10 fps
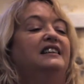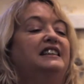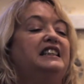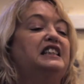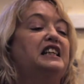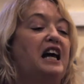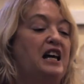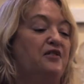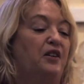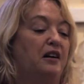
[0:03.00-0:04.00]
Dear
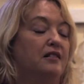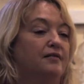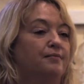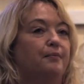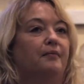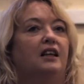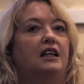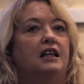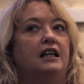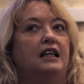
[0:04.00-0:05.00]
Ava,
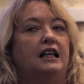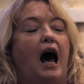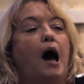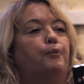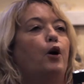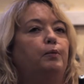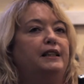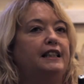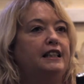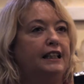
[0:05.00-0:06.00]
I probably
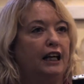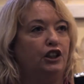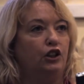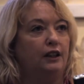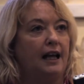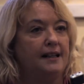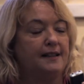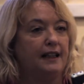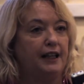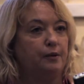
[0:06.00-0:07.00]
didn't get your
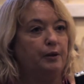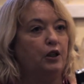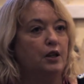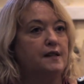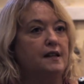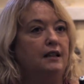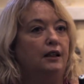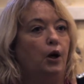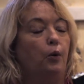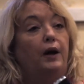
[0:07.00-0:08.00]
last letter because
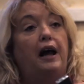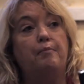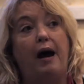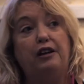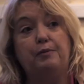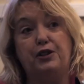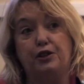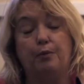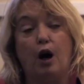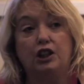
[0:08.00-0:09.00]
when I married Mr.
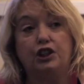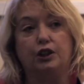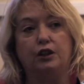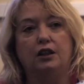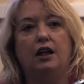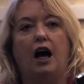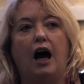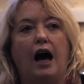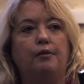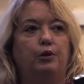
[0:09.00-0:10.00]
Marshall,
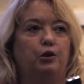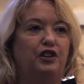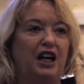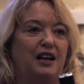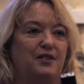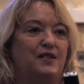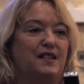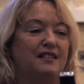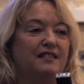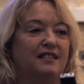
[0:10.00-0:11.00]
I moved house.
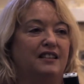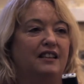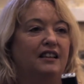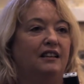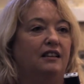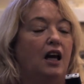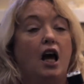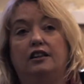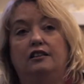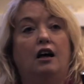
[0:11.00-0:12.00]

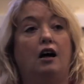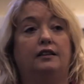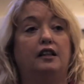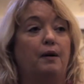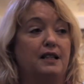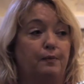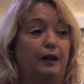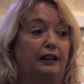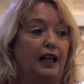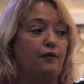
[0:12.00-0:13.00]
Not that my
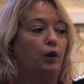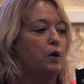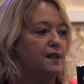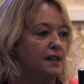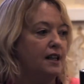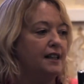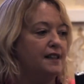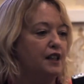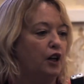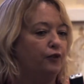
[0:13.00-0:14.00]
split level wasn't nice
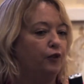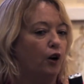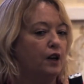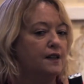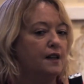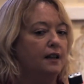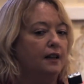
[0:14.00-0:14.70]
enough for us,